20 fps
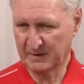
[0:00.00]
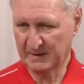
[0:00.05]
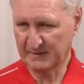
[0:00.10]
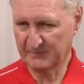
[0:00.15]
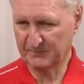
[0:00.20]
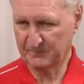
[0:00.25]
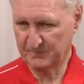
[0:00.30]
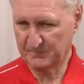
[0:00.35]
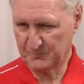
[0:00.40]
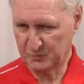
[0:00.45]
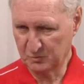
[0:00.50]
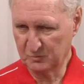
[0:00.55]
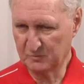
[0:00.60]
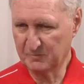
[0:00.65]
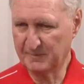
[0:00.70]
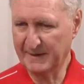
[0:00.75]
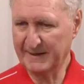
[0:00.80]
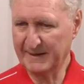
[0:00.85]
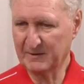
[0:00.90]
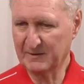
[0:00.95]
they've
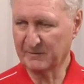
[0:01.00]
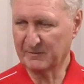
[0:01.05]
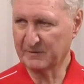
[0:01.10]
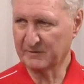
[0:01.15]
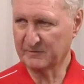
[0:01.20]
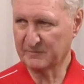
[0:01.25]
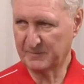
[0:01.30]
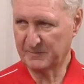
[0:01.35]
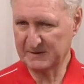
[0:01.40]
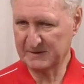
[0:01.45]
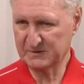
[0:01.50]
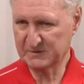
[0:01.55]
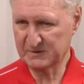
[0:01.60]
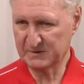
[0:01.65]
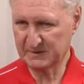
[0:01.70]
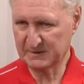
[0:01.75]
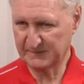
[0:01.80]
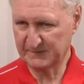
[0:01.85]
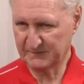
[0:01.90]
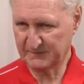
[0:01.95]
pulled back on
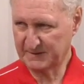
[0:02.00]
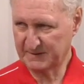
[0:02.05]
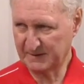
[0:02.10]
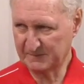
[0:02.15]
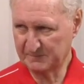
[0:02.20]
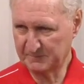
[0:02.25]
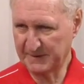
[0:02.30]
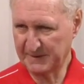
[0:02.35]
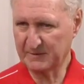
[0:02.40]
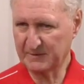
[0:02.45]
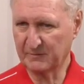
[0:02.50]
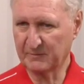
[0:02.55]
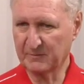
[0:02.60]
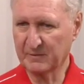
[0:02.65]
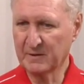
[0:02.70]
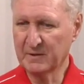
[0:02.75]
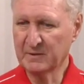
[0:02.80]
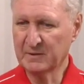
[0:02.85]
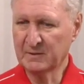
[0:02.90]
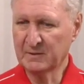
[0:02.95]
expansion, they've cut back on